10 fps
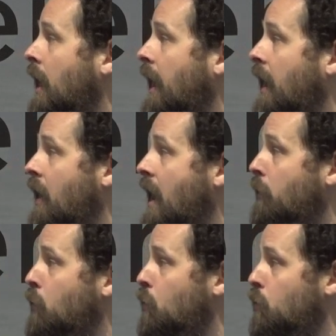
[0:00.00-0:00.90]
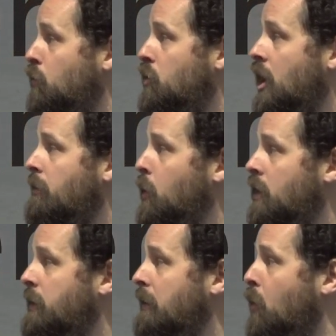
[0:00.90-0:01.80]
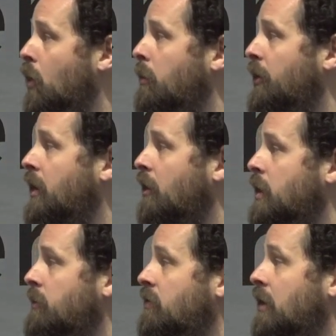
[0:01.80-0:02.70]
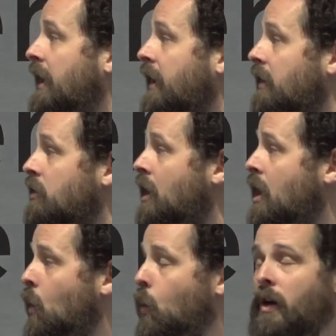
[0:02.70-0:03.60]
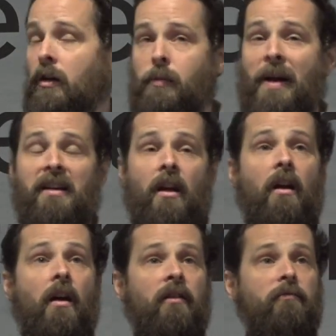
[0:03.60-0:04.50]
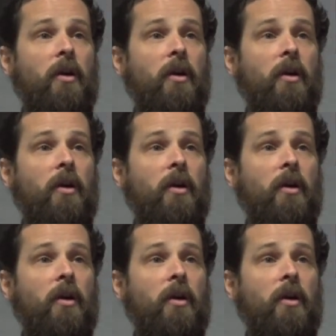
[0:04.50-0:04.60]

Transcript: And Jamie will speak more about the concept of linkage. We are spending a lot of